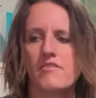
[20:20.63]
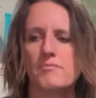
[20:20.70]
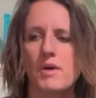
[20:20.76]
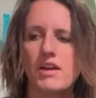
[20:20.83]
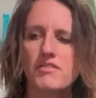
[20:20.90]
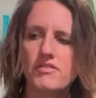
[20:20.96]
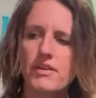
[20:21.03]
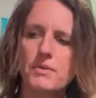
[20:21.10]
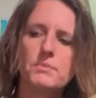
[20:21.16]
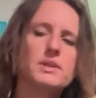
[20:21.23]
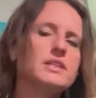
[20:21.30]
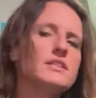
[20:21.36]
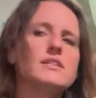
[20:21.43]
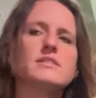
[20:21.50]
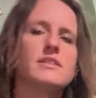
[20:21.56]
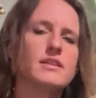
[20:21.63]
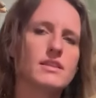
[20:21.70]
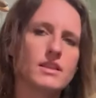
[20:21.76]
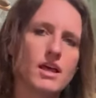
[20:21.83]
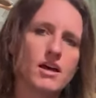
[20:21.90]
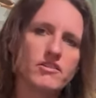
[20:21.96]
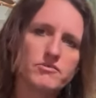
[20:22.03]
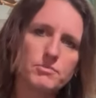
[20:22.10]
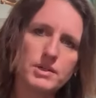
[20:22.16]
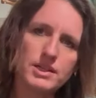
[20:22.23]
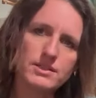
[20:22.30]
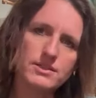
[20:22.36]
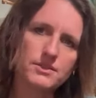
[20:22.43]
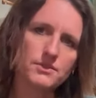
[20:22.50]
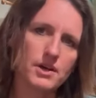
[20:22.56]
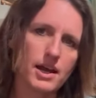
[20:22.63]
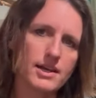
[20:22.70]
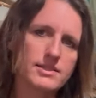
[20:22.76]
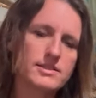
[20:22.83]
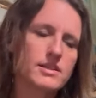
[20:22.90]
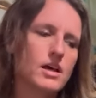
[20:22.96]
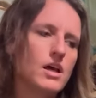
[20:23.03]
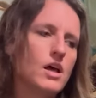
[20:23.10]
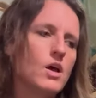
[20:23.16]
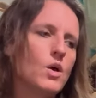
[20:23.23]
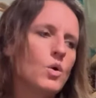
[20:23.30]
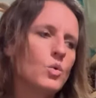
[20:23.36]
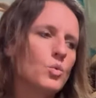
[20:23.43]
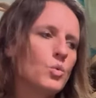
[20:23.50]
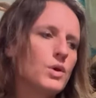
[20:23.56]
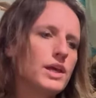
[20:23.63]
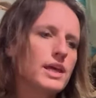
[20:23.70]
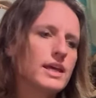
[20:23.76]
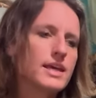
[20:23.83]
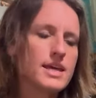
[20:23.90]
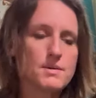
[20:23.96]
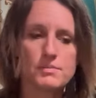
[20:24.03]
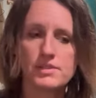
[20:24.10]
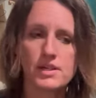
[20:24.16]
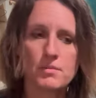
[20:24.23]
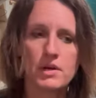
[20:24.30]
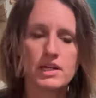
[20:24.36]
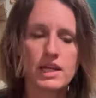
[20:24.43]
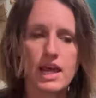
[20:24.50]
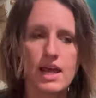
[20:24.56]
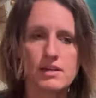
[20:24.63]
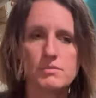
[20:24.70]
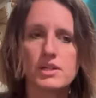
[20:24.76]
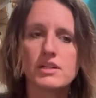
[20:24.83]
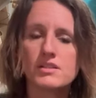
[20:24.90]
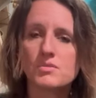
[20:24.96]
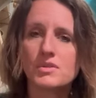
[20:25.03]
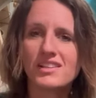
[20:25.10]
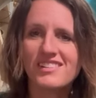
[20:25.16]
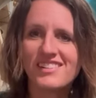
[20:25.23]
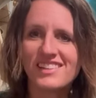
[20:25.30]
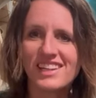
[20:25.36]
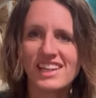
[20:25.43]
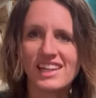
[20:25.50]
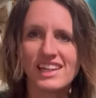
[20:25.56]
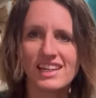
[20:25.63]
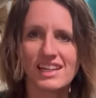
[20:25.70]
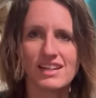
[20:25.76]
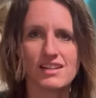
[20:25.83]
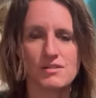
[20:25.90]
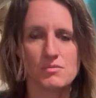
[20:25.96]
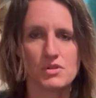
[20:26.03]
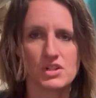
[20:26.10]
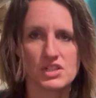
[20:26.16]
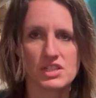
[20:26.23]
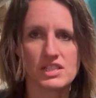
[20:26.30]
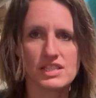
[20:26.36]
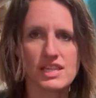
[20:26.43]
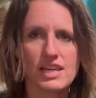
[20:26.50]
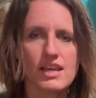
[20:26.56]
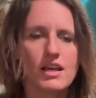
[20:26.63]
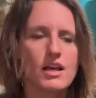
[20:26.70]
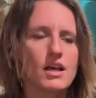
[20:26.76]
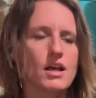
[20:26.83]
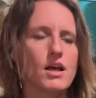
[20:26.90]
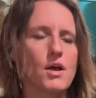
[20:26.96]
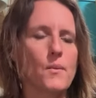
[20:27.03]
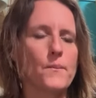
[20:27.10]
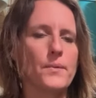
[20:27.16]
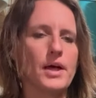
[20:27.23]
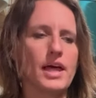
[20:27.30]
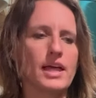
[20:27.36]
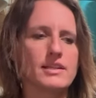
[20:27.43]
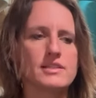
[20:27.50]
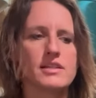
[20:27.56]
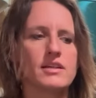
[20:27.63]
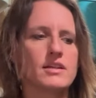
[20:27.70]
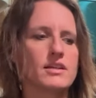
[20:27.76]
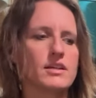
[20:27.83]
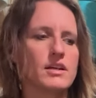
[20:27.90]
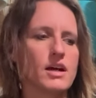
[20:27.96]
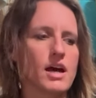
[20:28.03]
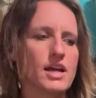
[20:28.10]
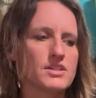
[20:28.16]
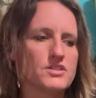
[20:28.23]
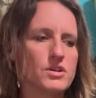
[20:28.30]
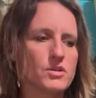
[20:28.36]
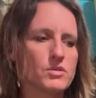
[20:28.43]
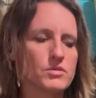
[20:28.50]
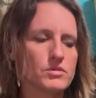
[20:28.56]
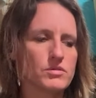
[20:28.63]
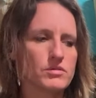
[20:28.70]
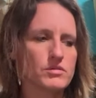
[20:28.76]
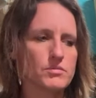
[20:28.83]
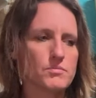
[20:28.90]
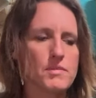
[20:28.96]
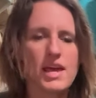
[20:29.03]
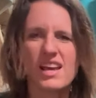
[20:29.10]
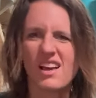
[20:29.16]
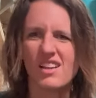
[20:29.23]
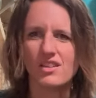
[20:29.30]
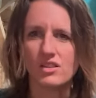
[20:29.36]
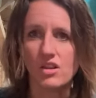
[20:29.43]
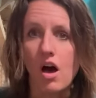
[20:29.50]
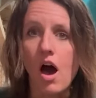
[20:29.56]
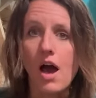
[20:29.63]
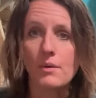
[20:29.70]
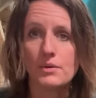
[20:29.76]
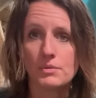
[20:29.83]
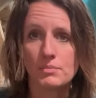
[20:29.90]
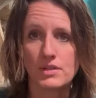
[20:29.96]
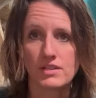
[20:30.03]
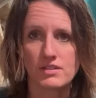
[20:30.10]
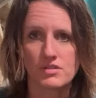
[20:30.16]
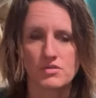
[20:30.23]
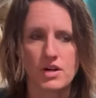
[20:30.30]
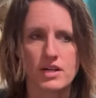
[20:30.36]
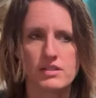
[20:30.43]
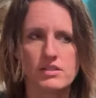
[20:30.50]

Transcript: My family doesn't love beans and rice. We keep some on hand because we could eat it in an emergency, but I don't make a lot with beans and rice.